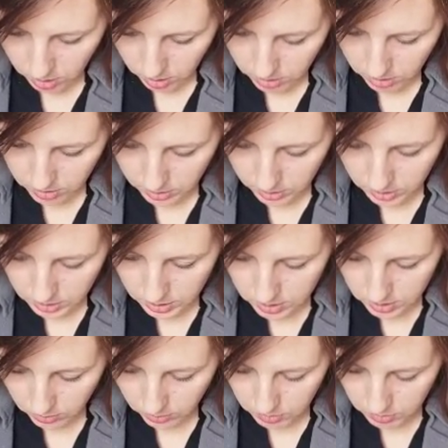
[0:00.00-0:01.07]

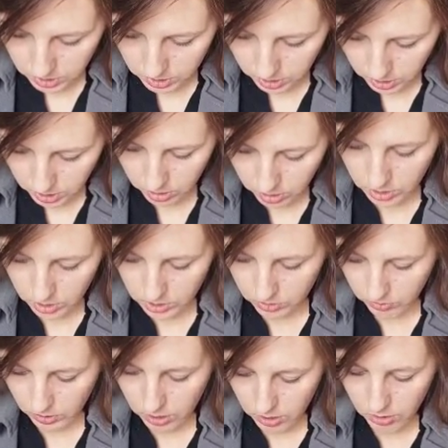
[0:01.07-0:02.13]
Thickness of the material is
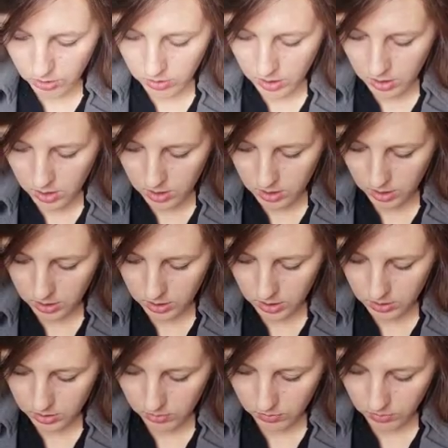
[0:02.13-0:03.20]
greater than the
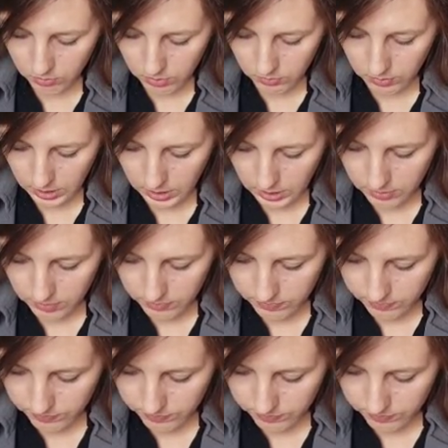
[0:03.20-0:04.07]
thickness of the rivet head.